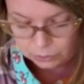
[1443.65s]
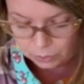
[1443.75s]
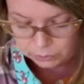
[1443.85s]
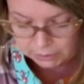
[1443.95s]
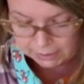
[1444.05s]

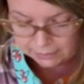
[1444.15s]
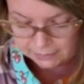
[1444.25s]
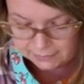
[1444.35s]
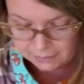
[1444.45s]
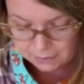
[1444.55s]
lonely
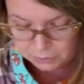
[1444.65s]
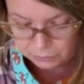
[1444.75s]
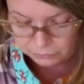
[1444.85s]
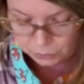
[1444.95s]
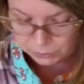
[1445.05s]
that Sadako
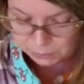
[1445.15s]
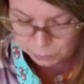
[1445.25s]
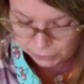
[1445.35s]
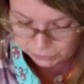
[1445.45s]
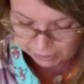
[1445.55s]
folded
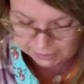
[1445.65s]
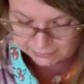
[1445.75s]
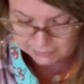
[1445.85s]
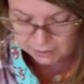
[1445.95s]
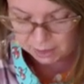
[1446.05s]
more
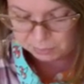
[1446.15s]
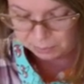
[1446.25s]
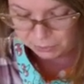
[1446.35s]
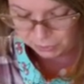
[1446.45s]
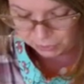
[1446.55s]
cranes to keep
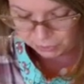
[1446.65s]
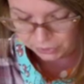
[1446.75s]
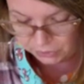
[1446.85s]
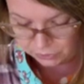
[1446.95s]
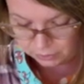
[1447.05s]
up her
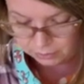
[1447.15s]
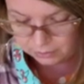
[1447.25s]
courage.